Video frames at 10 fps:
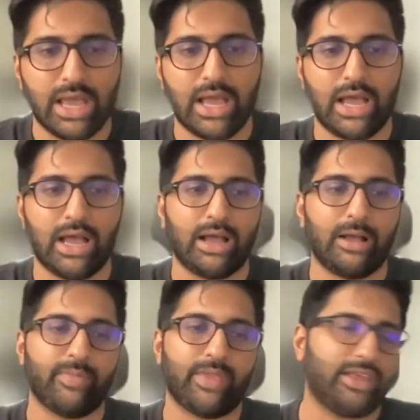
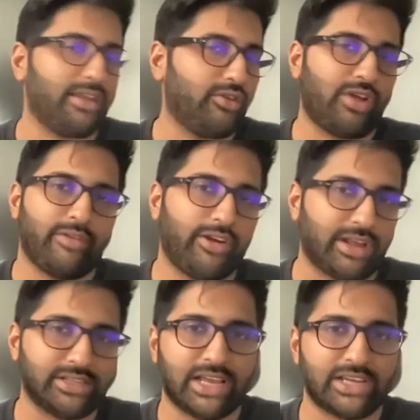and then every
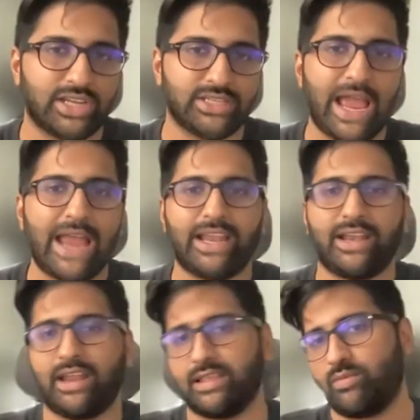transaction is added,
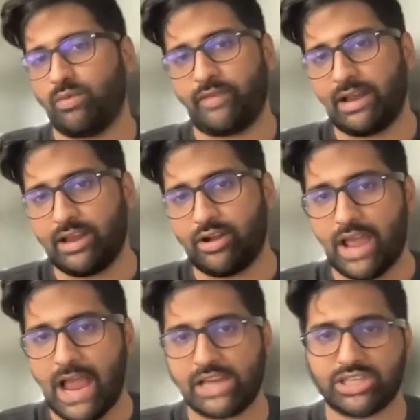and then we finally got a
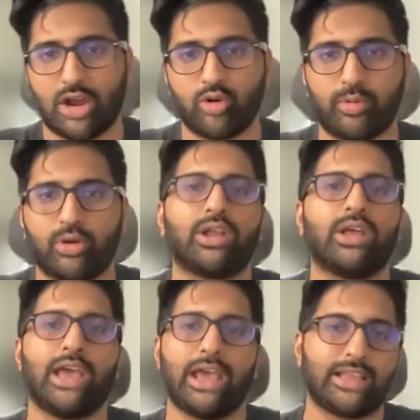hashing output,
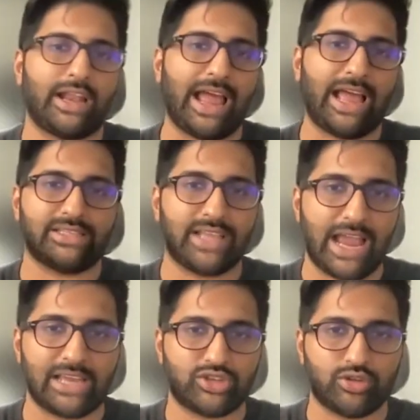and that adds the
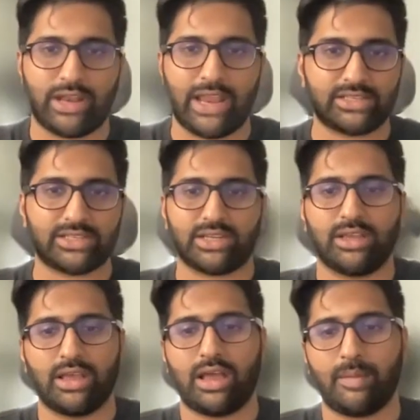hash to the next
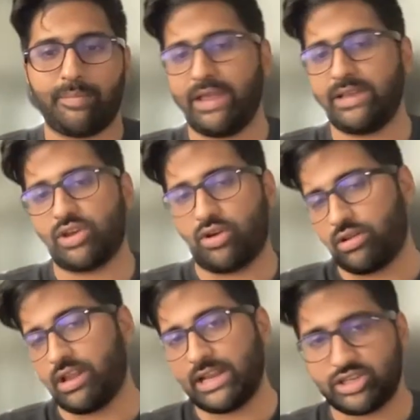page or
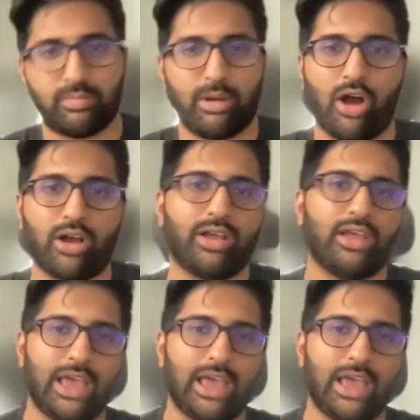the next block.